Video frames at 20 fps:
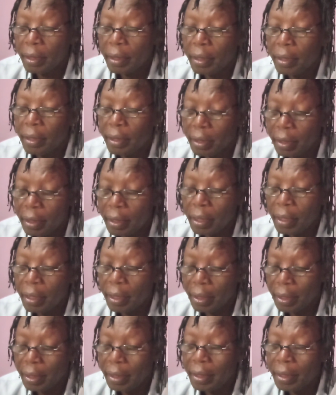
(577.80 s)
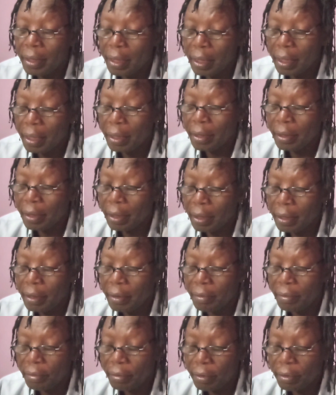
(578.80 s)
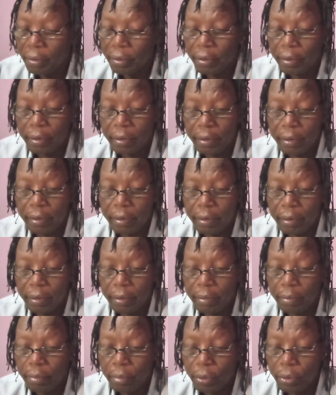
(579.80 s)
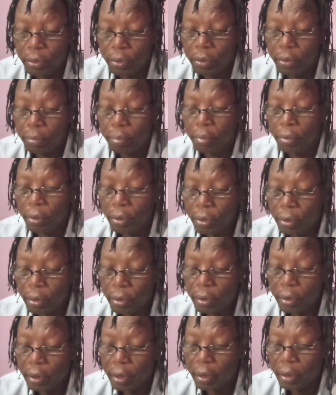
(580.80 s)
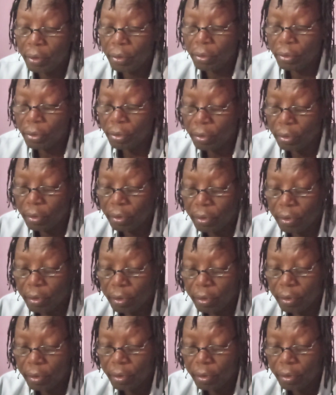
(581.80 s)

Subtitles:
It is an attractive force between protons and neutrons